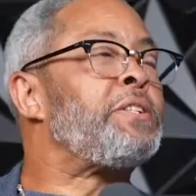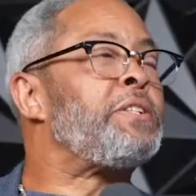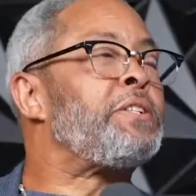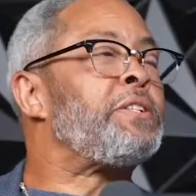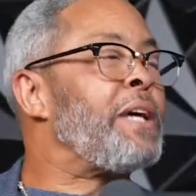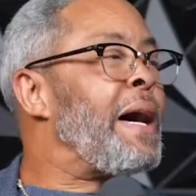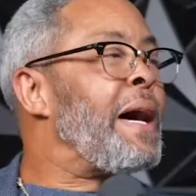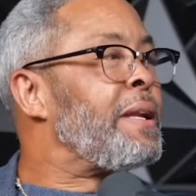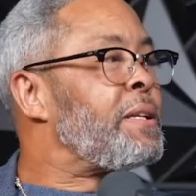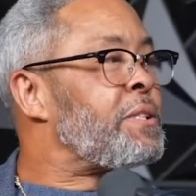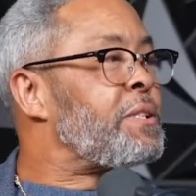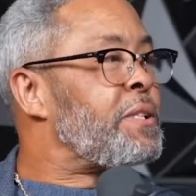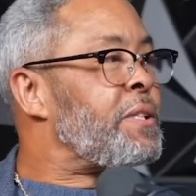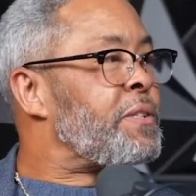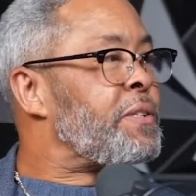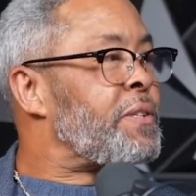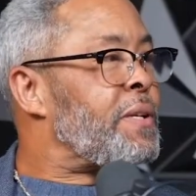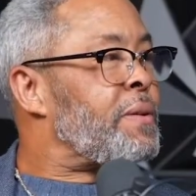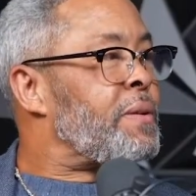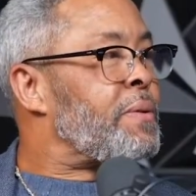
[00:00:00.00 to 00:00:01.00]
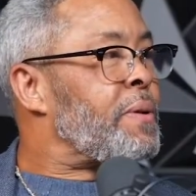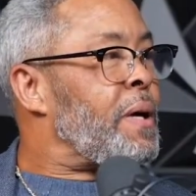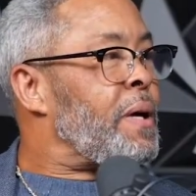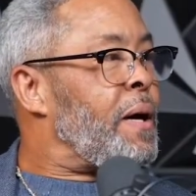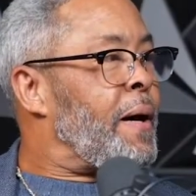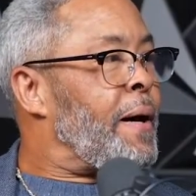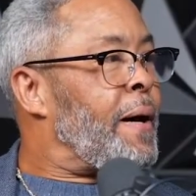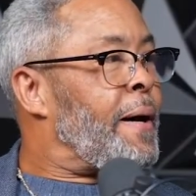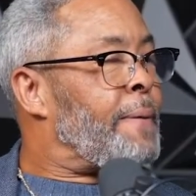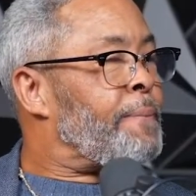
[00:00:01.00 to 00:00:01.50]
challenges, and
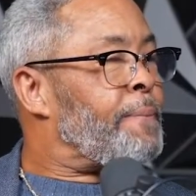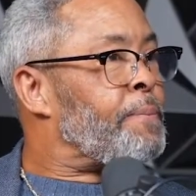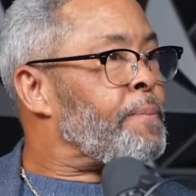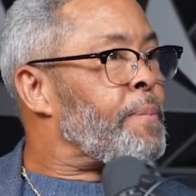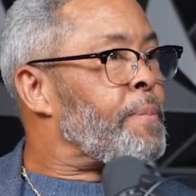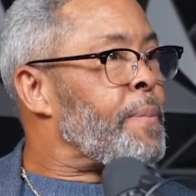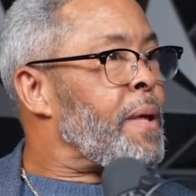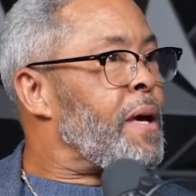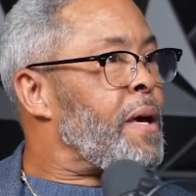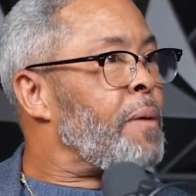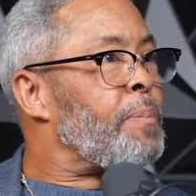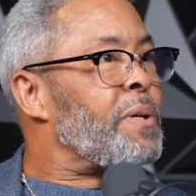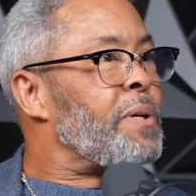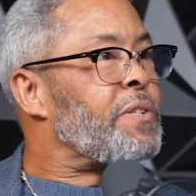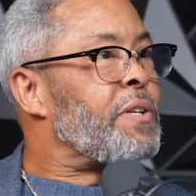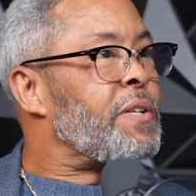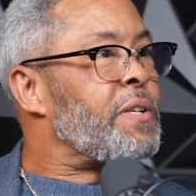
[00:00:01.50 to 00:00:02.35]
help us